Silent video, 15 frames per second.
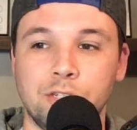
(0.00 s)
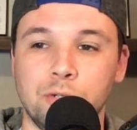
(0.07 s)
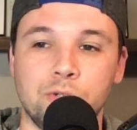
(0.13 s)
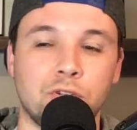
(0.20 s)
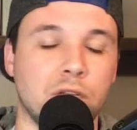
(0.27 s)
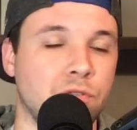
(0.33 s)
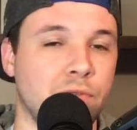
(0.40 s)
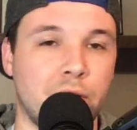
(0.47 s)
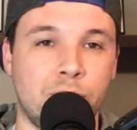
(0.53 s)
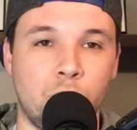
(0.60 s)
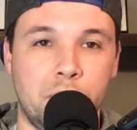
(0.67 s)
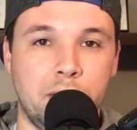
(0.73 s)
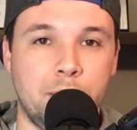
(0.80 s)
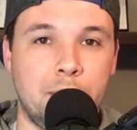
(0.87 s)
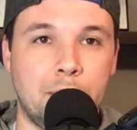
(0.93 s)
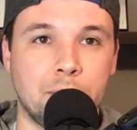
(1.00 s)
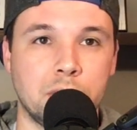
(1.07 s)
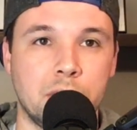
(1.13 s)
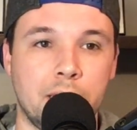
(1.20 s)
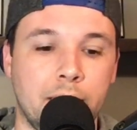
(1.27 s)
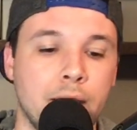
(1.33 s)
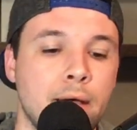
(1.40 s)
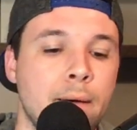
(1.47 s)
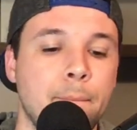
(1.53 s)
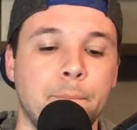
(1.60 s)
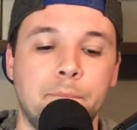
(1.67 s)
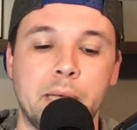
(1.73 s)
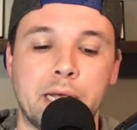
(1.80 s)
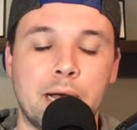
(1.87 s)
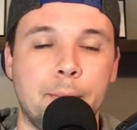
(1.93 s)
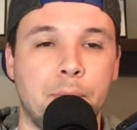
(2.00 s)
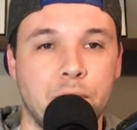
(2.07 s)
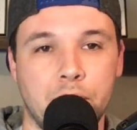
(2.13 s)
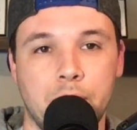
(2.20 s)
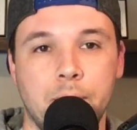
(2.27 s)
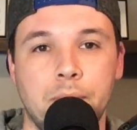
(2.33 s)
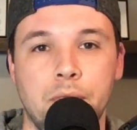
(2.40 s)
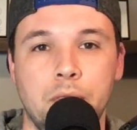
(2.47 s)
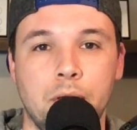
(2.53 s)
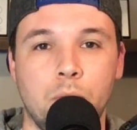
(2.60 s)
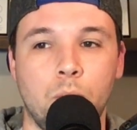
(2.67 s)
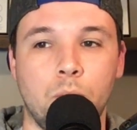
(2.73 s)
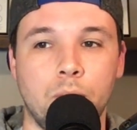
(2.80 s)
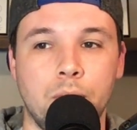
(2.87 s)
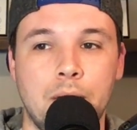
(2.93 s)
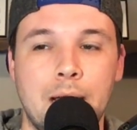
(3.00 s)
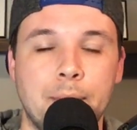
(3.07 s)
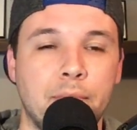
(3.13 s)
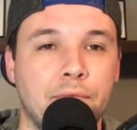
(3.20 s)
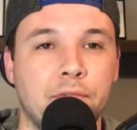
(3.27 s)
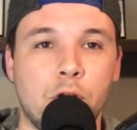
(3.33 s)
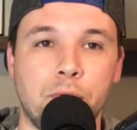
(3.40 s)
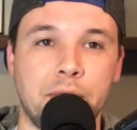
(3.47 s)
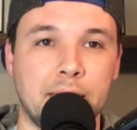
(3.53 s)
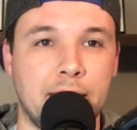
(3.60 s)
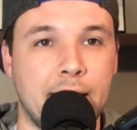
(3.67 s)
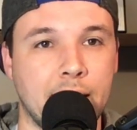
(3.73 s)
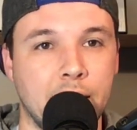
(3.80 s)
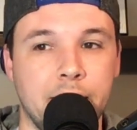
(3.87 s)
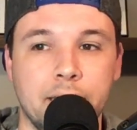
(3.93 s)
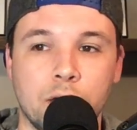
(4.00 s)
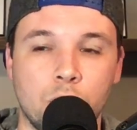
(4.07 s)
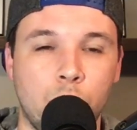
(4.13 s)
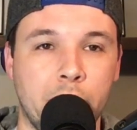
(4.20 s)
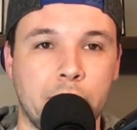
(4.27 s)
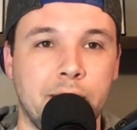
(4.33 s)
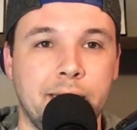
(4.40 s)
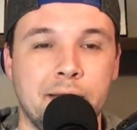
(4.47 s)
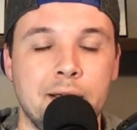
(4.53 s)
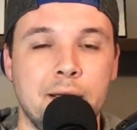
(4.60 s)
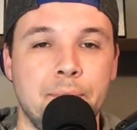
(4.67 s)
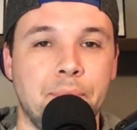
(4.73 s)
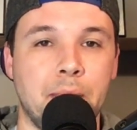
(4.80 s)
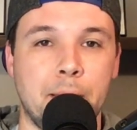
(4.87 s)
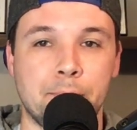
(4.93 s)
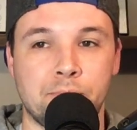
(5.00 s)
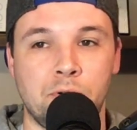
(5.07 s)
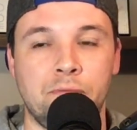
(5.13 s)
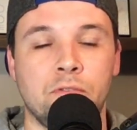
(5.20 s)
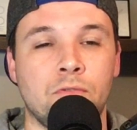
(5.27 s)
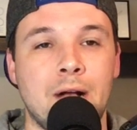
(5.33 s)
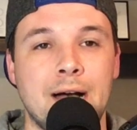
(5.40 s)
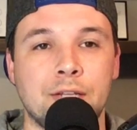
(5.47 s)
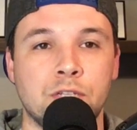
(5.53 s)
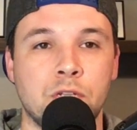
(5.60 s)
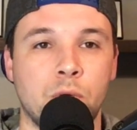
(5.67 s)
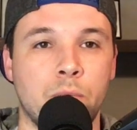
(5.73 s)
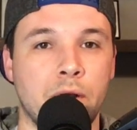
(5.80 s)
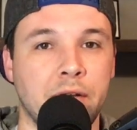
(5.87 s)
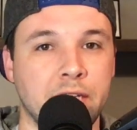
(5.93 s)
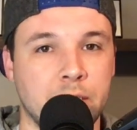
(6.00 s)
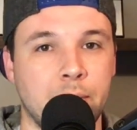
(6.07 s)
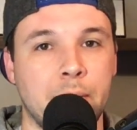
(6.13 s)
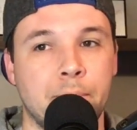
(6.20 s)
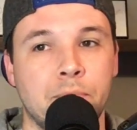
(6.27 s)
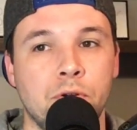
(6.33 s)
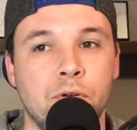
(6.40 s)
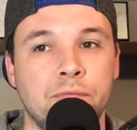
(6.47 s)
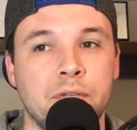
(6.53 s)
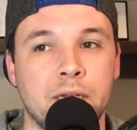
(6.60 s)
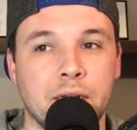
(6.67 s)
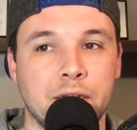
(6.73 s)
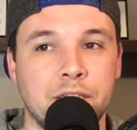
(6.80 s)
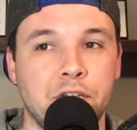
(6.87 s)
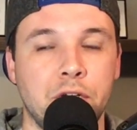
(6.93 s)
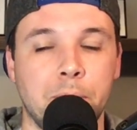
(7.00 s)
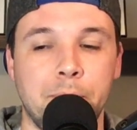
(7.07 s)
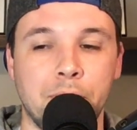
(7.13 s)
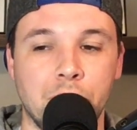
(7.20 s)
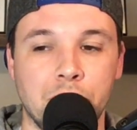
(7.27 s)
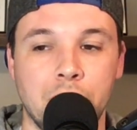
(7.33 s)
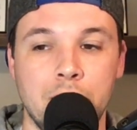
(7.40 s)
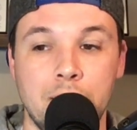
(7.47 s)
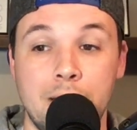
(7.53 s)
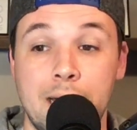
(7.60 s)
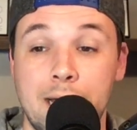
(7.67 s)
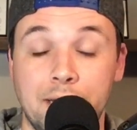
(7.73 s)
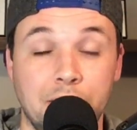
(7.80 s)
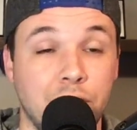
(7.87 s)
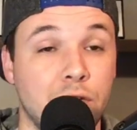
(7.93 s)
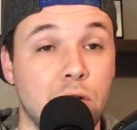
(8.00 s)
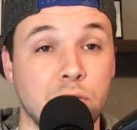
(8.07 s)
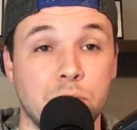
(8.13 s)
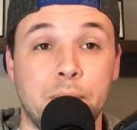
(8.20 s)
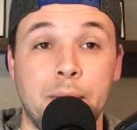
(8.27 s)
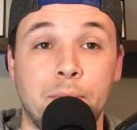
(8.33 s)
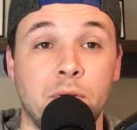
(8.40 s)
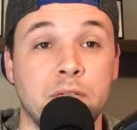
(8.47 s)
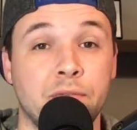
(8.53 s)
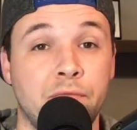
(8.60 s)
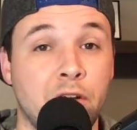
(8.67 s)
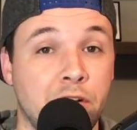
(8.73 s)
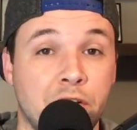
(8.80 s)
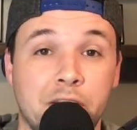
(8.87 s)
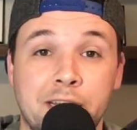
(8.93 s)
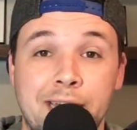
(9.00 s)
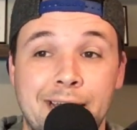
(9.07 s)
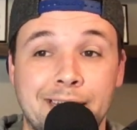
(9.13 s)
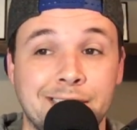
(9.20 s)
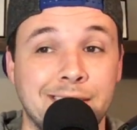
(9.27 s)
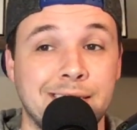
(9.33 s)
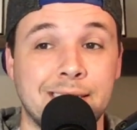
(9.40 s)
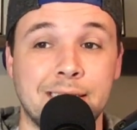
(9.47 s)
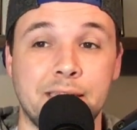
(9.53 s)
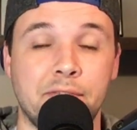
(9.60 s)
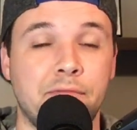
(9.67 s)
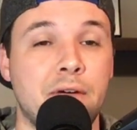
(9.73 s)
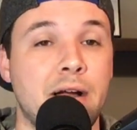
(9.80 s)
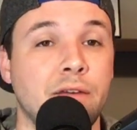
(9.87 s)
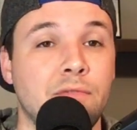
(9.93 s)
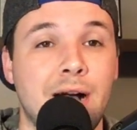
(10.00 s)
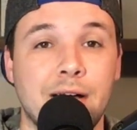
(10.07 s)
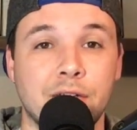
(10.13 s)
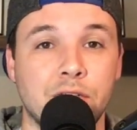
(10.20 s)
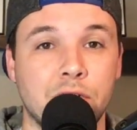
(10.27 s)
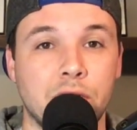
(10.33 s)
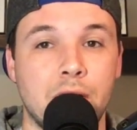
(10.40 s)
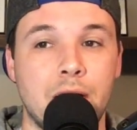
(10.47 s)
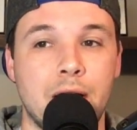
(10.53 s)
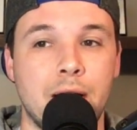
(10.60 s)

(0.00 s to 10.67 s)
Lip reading: do trust Rick Forney to be able to like pick up on the ebb and flow of the Atlantic League and quickly improve the roster where it needs to be improved and continue to build. And he knows people. He has very good connections to find roster